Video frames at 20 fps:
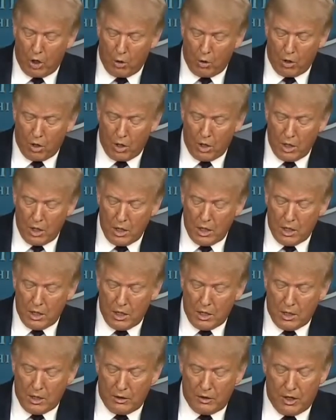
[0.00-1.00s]
lower
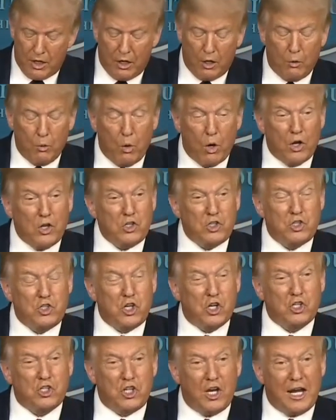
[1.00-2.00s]
than it was
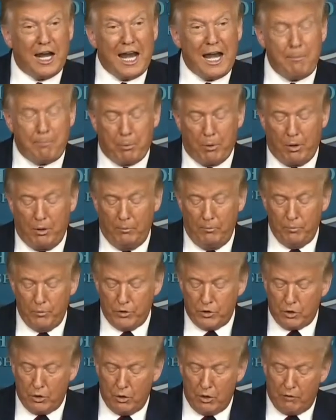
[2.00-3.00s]
just in April.
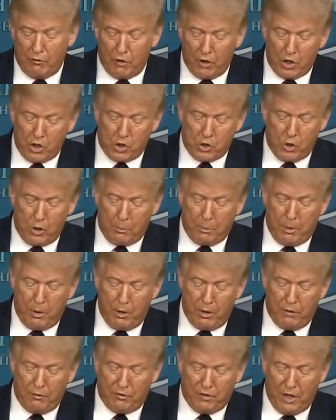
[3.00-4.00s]
So, in a very short
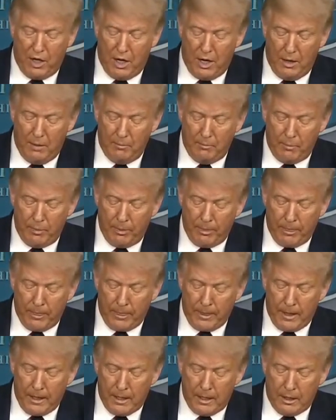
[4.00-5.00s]
period of time,
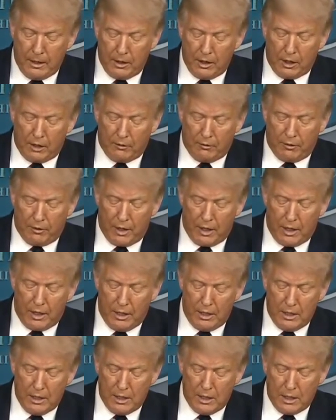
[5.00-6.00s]
think of
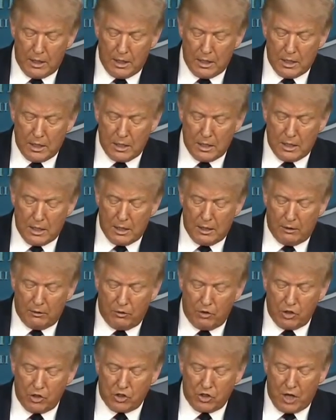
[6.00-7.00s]
that
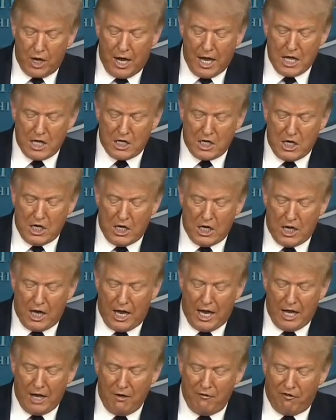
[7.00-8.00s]
uh, just
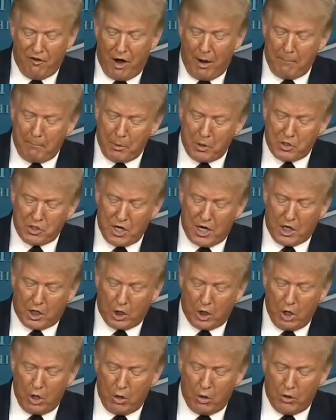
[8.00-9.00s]
18,
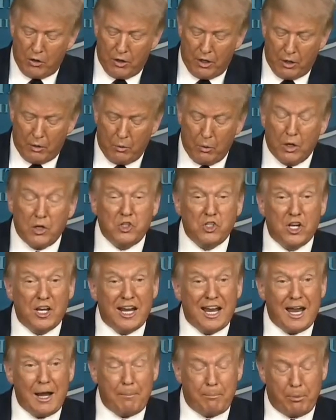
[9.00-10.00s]
85% lower than it was
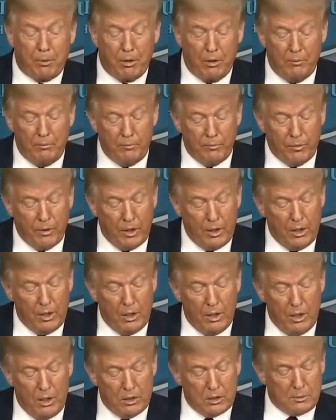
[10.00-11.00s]
in April.
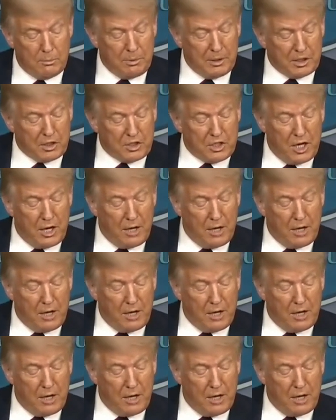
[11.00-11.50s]
It's a big